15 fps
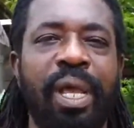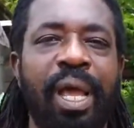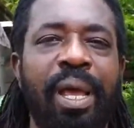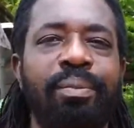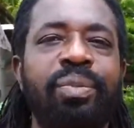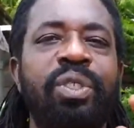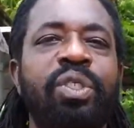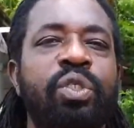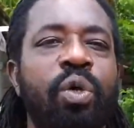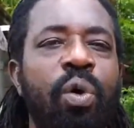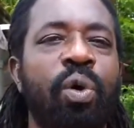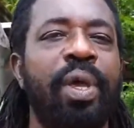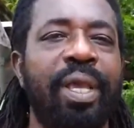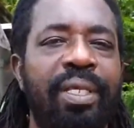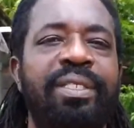I'm
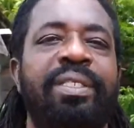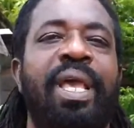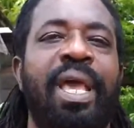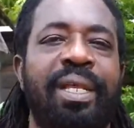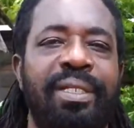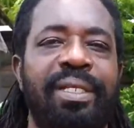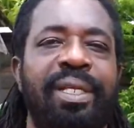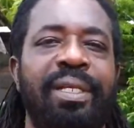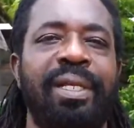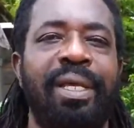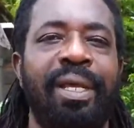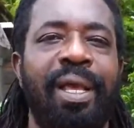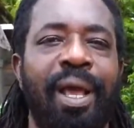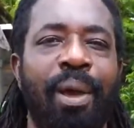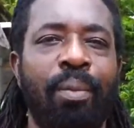so excited
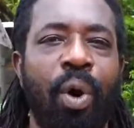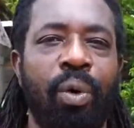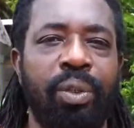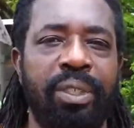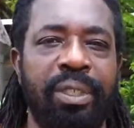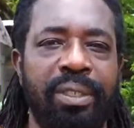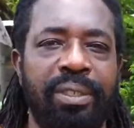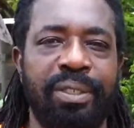about it.